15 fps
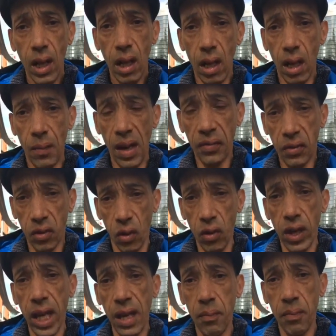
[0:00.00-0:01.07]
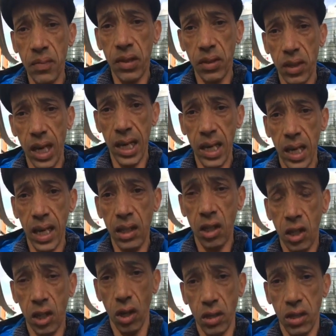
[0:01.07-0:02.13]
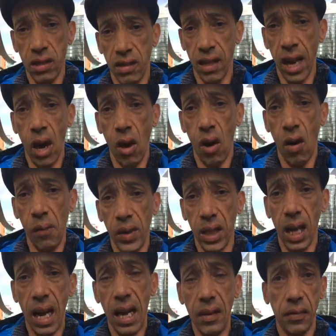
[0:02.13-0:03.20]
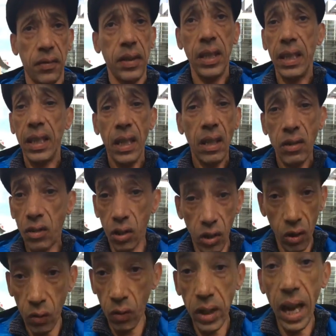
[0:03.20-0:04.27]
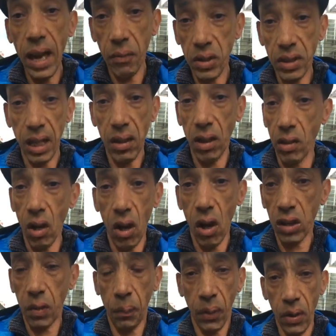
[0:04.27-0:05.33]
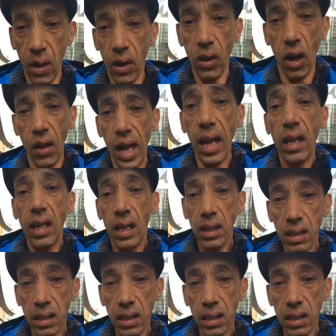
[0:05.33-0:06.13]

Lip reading: I've sung hymns in churches and that all my life. We said the Lord's Prayer and all that.